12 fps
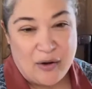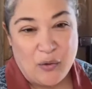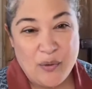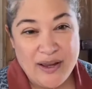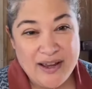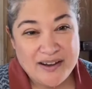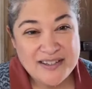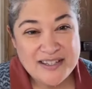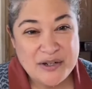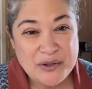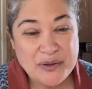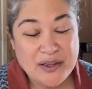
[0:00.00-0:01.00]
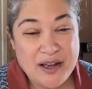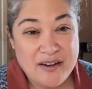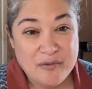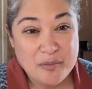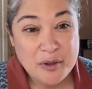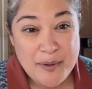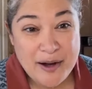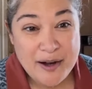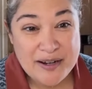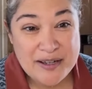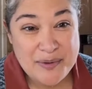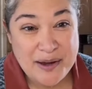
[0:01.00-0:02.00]
We also love
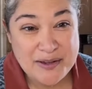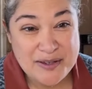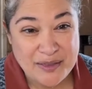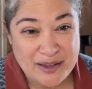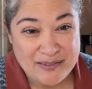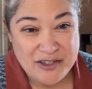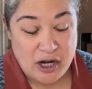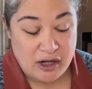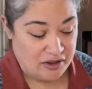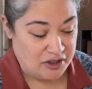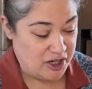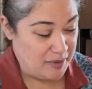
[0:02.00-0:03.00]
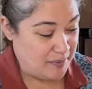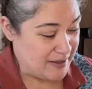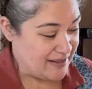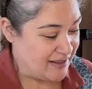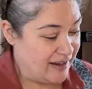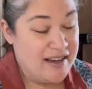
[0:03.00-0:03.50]
blueberries. We also love chocolate chips.